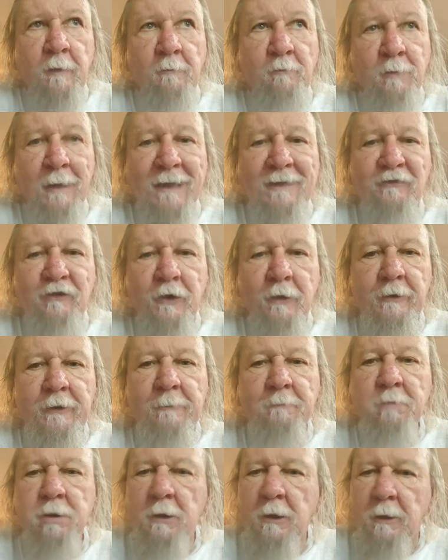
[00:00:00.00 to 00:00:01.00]
Black cherry
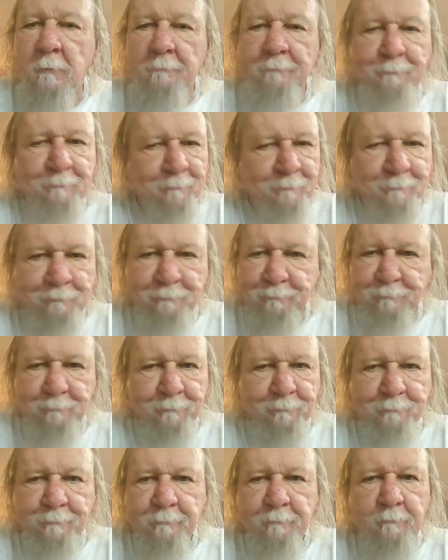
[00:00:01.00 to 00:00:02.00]
and plum,
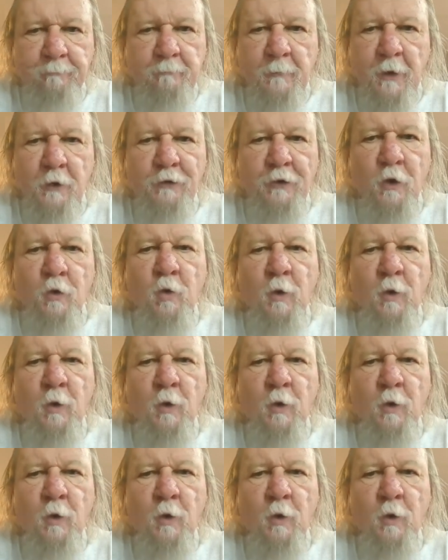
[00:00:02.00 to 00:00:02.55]
no